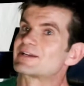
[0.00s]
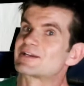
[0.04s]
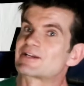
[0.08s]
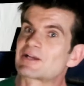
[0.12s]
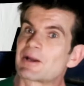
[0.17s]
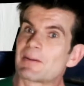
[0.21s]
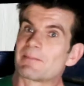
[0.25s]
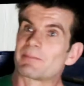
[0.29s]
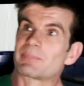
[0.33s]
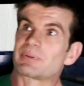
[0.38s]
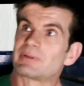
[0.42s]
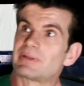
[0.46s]

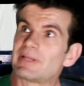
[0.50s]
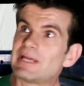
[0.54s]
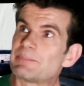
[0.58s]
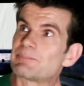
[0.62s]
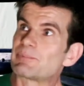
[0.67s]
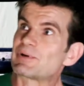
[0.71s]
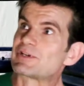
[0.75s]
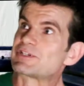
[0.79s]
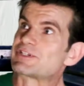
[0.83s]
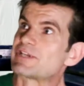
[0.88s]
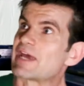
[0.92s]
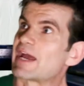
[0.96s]
Complete
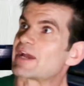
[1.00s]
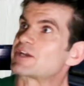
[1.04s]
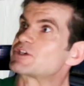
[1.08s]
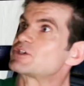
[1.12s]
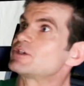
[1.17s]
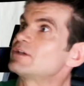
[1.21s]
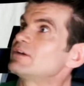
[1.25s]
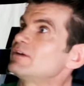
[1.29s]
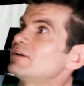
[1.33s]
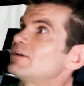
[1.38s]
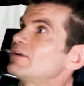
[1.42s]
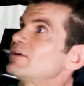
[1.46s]

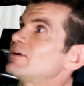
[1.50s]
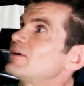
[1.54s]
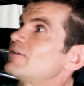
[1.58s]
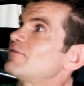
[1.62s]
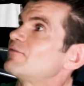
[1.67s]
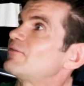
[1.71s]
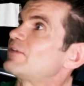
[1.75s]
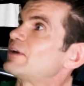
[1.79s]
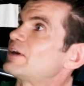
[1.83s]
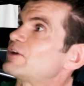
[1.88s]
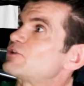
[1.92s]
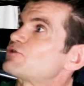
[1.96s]
protection
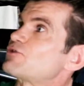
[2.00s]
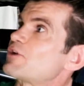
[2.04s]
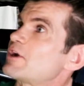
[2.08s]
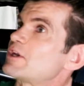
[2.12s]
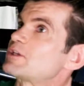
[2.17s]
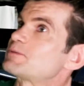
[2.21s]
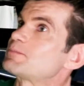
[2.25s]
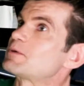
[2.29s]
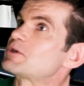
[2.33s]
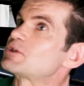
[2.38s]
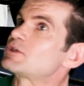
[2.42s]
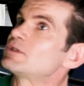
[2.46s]
for your
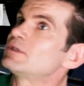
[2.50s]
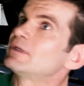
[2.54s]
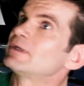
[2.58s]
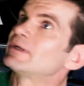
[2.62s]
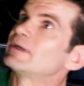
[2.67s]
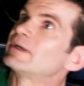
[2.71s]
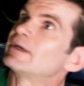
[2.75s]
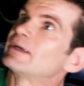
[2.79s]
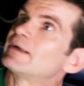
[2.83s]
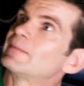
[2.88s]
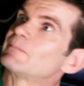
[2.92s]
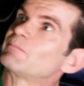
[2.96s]
transmission
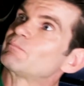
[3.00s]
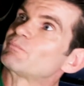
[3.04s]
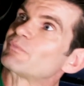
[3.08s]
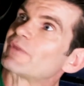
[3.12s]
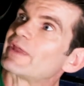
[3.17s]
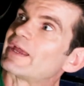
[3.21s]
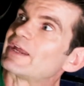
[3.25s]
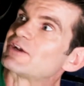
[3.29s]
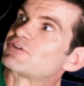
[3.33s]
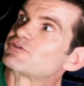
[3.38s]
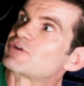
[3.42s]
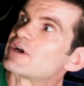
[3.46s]

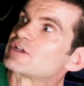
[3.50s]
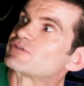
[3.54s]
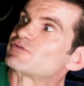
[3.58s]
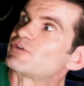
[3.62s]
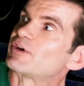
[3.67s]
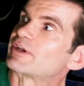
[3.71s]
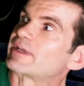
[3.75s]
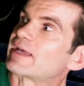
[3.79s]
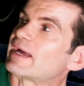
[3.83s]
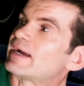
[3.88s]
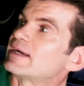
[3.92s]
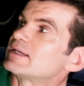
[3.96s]
and transfer
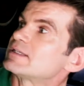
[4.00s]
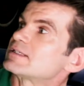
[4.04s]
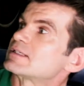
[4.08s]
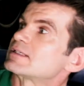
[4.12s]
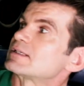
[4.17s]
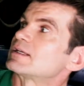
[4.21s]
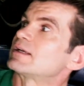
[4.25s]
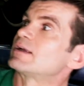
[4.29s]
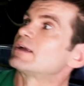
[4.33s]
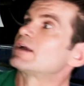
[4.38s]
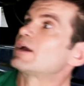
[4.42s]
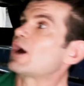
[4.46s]
case,
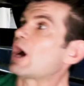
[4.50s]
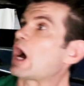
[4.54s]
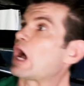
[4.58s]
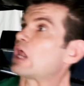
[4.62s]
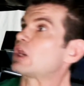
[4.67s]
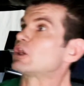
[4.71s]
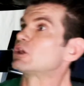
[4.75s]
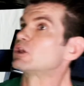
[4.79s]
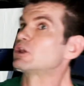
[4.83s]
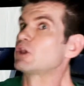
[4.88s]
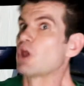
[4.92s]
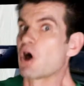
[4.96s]

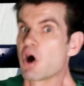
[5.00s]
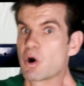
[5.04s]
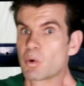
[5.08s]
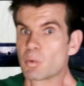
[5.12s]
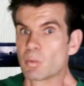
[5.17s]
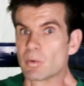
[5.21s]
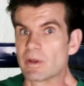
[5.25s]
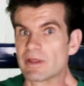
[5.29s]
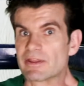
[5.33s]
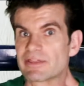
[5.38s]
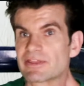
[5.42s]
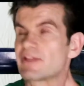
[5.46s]
along
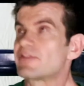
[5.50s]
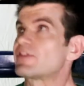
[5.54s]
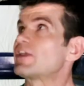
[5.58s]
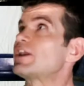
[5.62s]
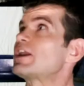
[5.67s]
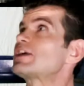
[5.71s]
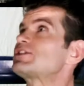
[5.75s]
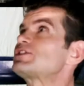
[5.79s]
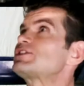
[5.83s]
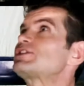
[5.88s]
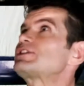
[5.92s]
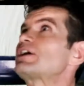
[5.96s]
with the
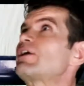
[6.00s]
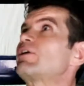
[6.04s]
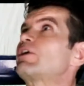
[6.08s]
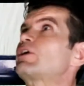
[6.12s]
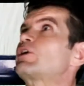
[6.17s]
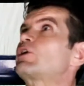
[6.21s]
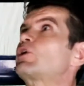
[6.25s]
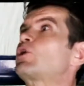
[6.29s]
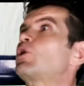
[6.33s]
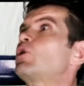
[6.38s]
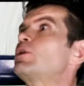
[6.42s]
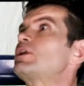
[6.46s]
necessary
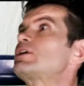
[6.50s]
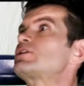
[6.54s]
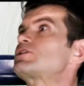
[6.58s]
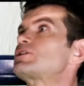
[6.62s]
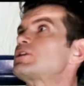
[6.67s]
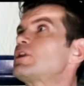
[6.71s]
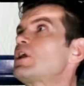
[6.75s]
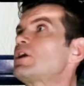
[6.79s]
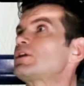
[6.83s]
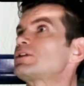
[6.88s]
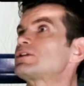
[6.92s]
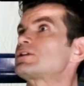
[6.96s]
cooling
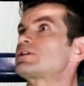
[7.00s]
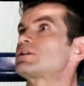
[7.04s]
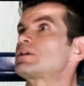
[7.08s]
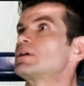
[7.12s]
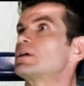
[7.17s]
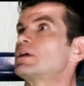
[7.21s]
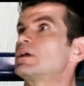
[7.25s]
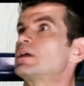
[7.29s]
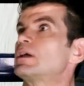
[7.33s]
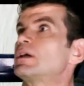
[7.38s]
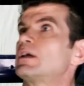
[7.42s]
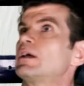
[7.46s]
slots
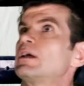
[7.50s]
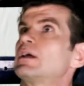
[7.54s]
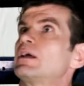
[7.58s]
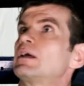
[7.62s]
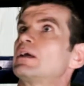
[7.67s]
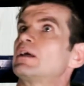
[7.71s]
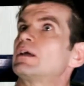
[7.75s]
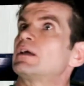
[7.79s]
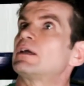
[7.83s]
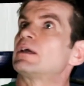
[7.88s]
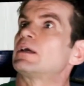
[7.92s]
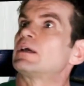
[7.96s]

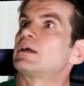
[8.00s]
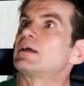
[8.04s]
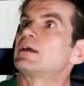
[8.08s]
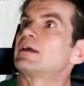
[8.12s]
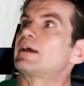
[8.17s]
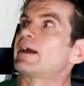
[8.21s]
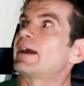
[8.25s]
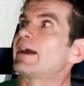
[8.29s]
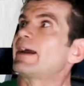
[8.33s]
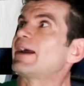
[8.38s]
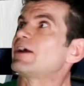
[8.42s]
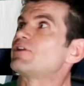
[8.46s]

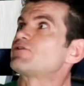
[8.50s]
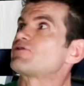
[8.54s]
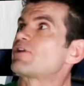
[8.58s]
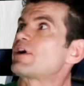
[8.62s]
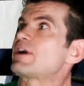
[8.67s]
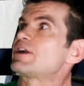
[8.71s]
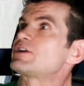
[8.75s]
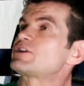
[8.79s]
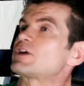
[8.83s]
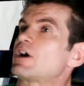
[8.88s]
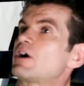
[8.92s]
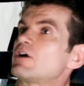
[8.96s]
and
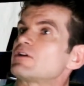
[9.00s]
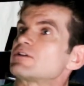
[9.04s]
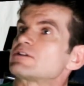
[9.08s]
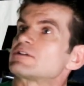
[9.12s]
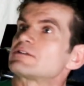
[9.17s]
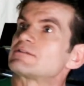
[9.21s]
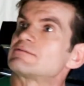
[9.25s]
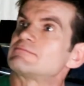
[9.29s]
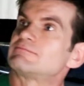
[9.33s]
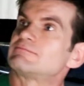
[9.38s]
drainage holes.